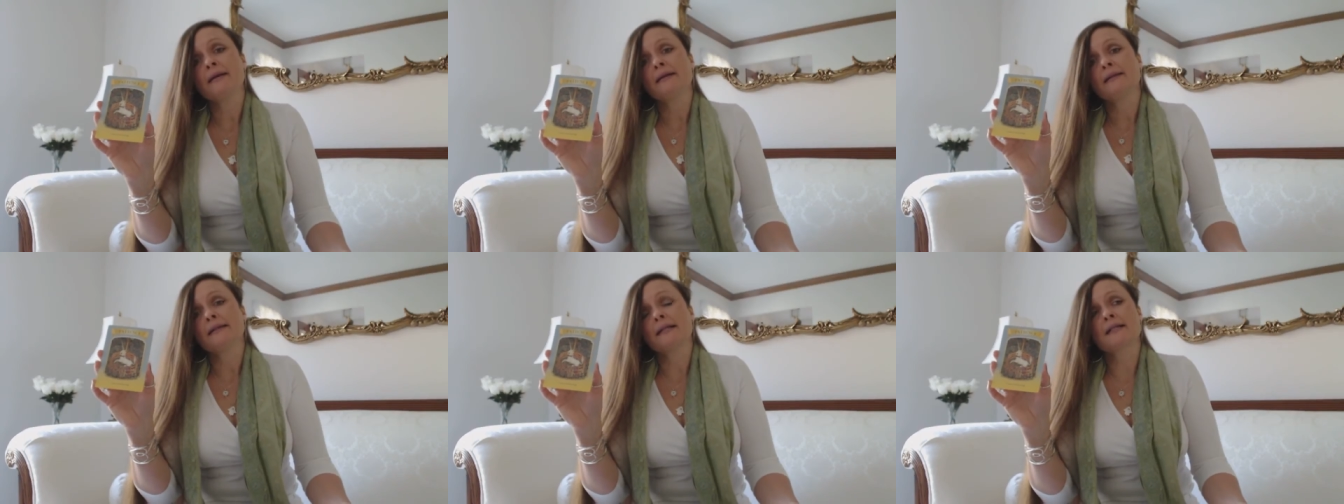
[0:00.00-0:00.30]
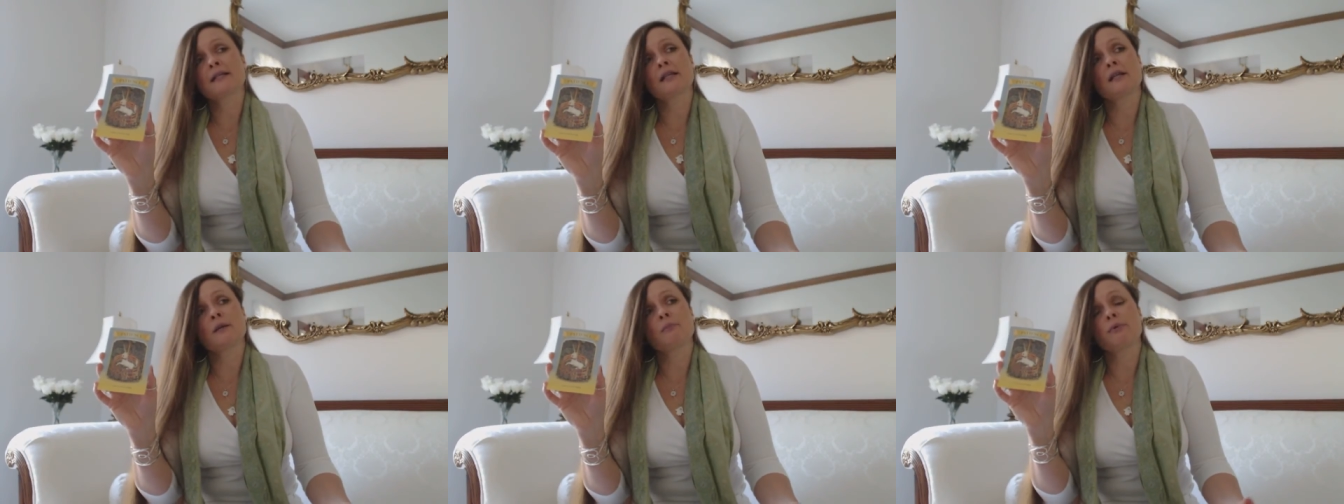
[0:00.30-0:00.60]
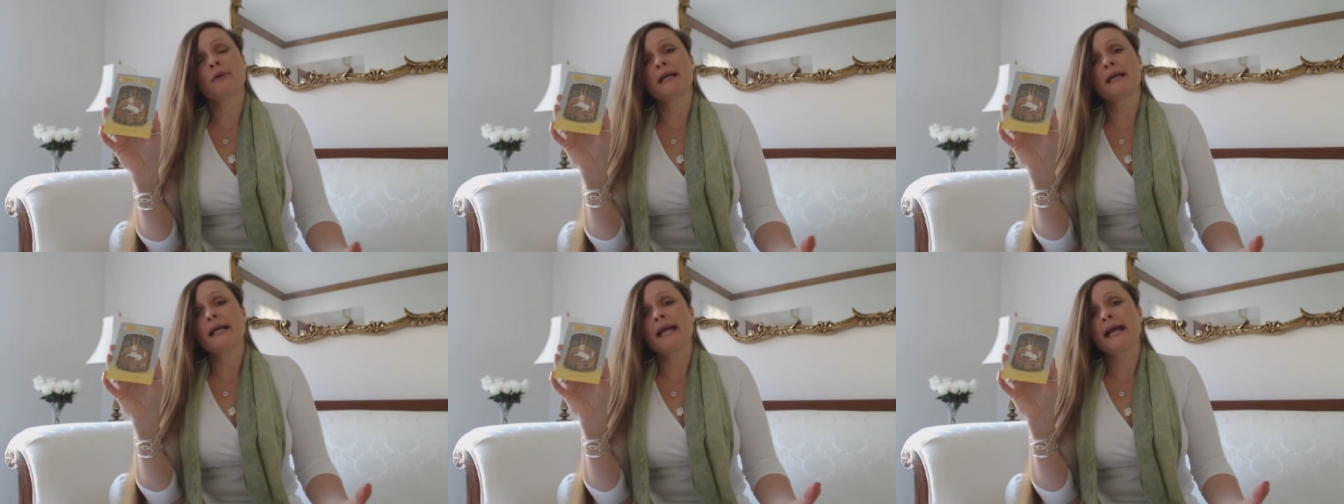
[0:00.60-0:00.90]
that's going to
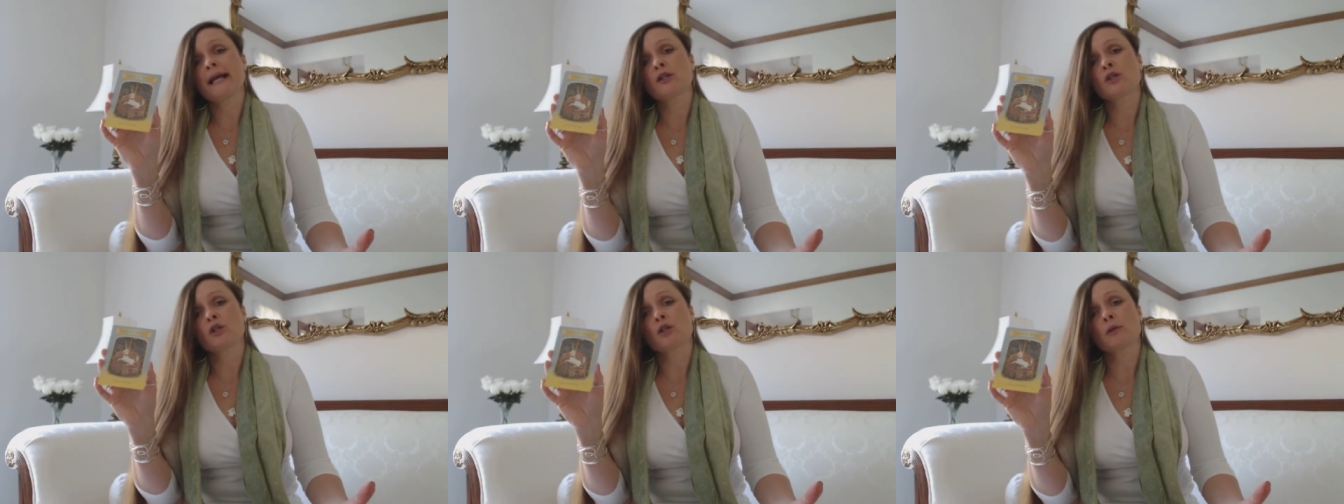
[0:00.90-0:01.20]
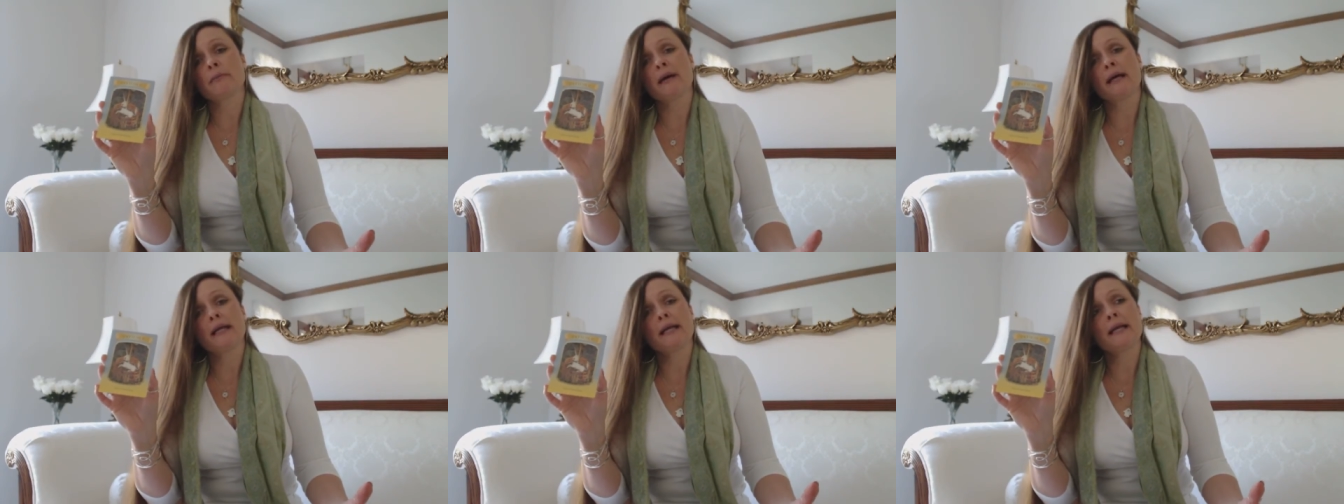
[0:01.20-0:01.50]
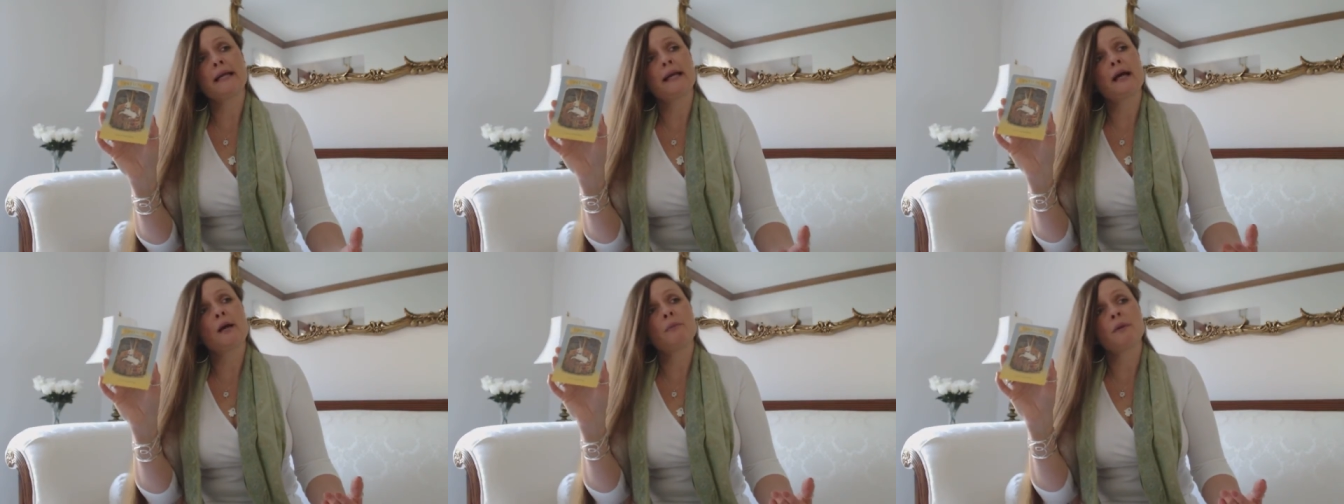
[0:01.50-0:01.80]
bring in extra money
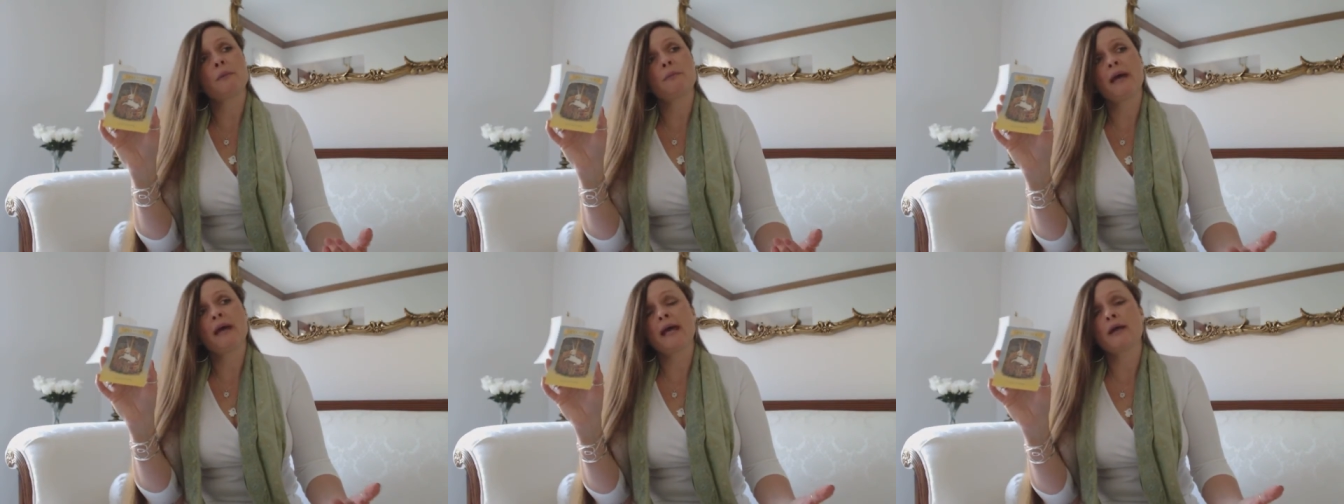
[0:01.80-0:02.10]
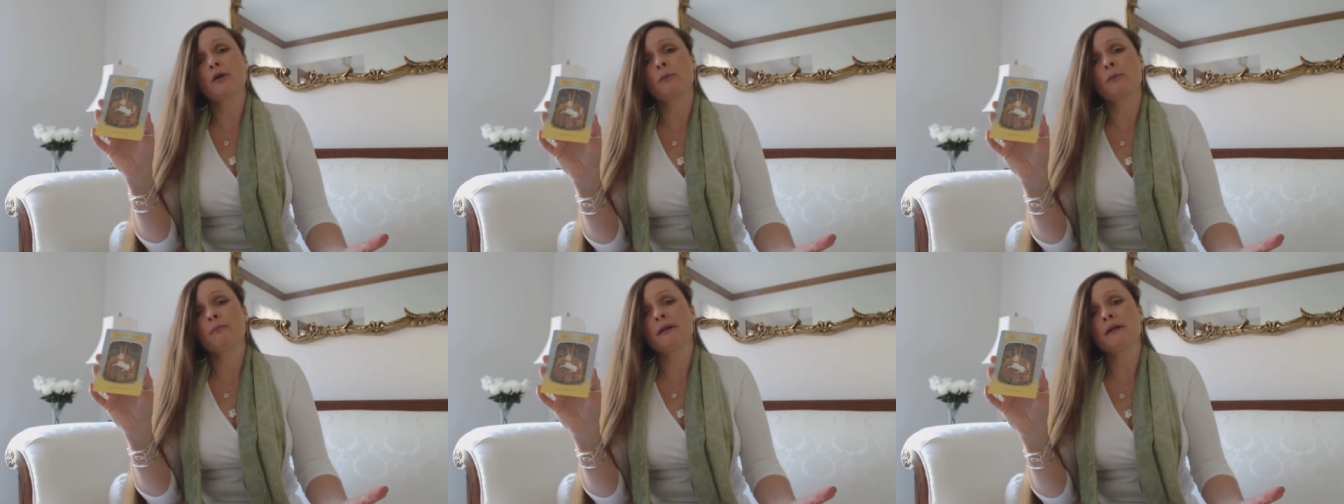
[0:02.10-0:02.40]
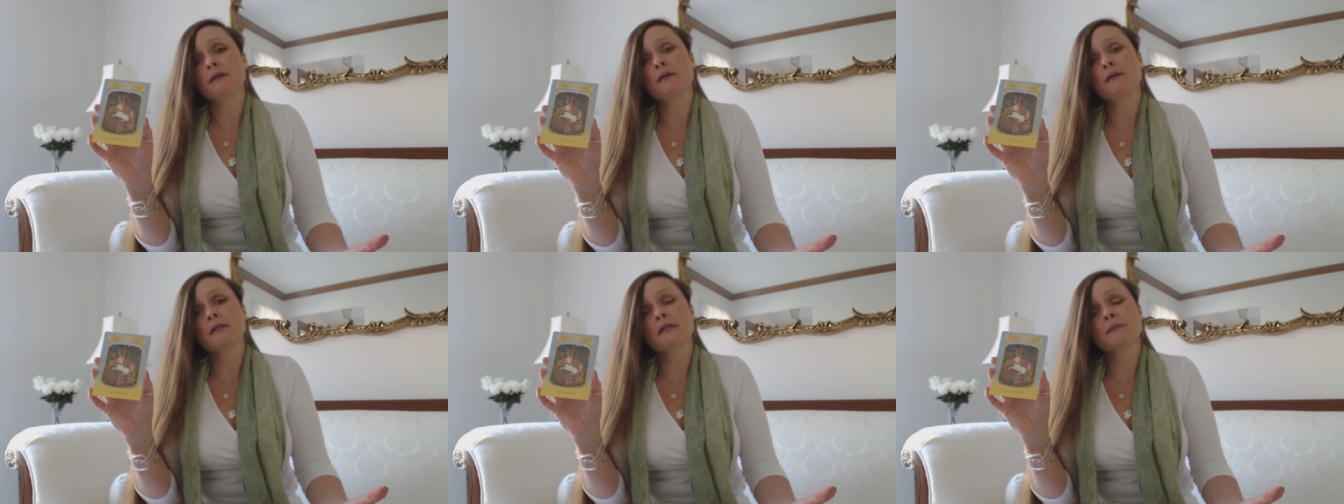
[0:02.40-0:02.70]
and help you pay your
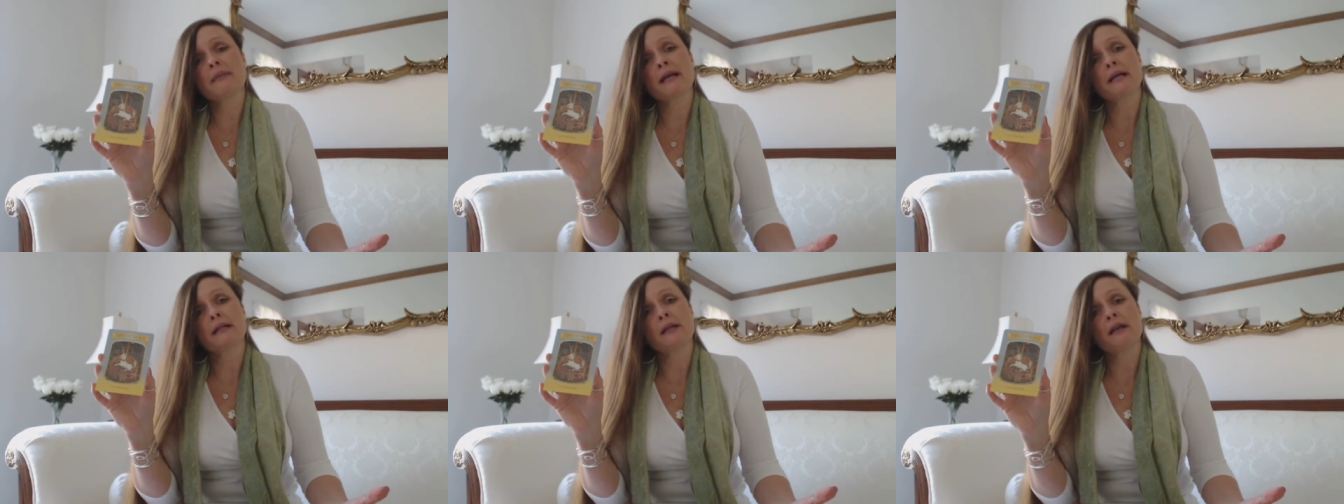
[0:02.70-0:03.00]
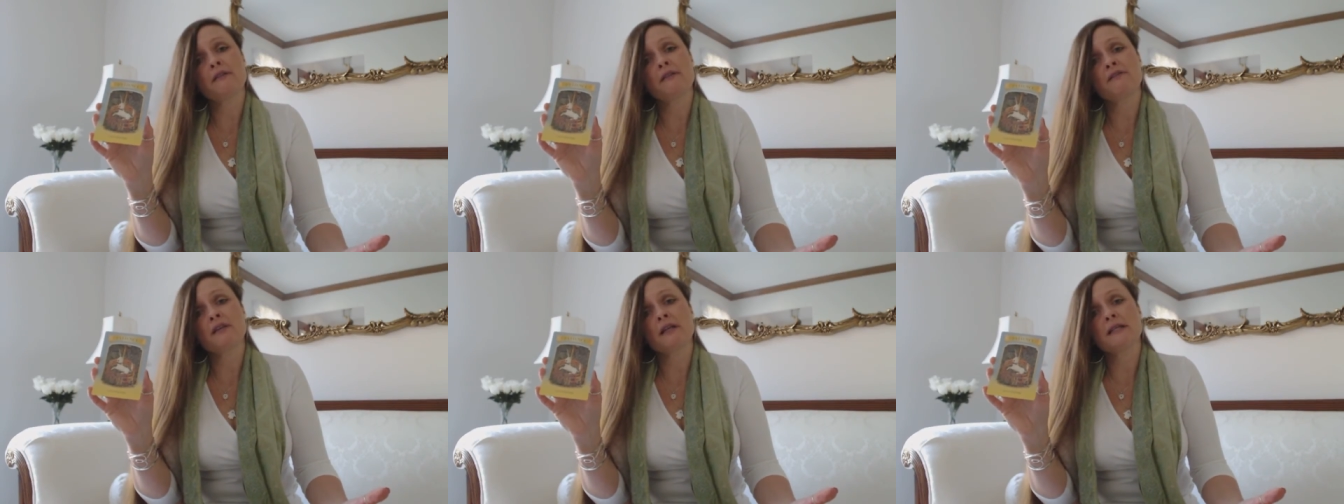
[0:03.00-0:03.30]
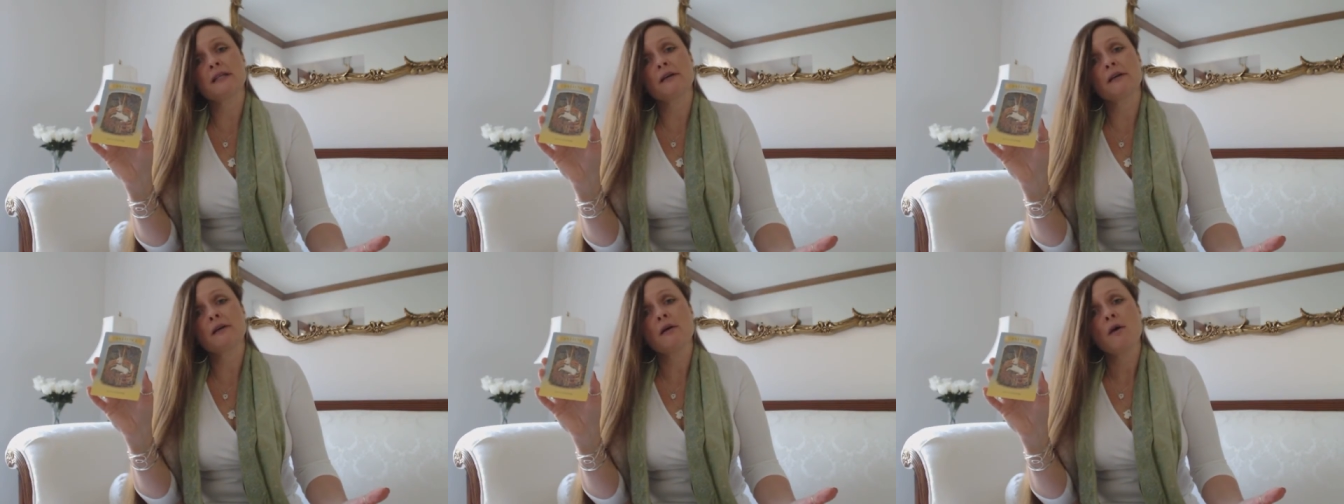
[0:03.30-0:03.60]
bills and make life
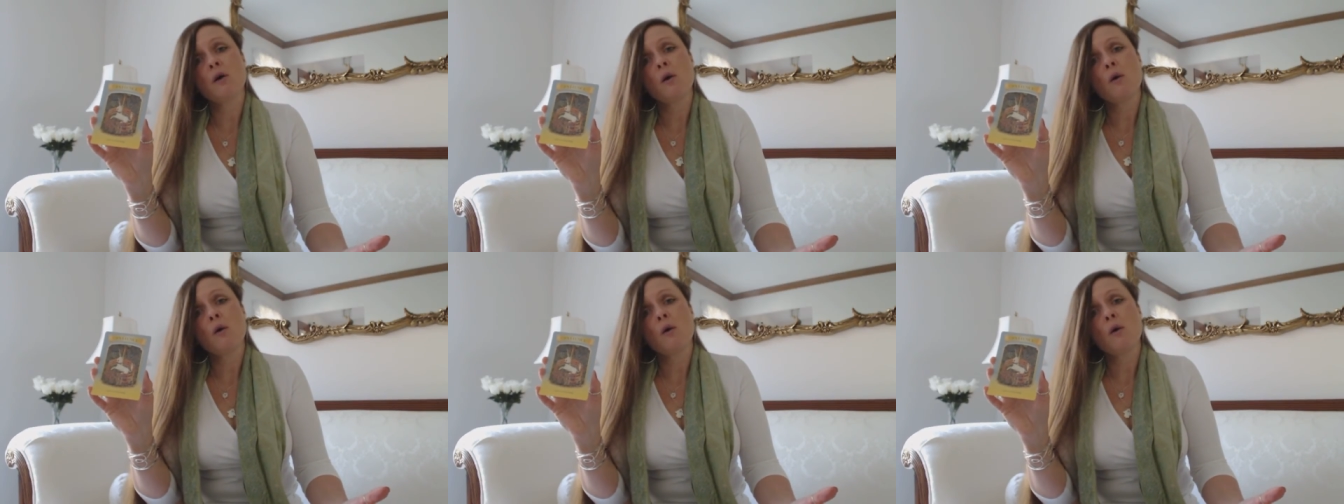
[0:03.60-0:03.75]
easier,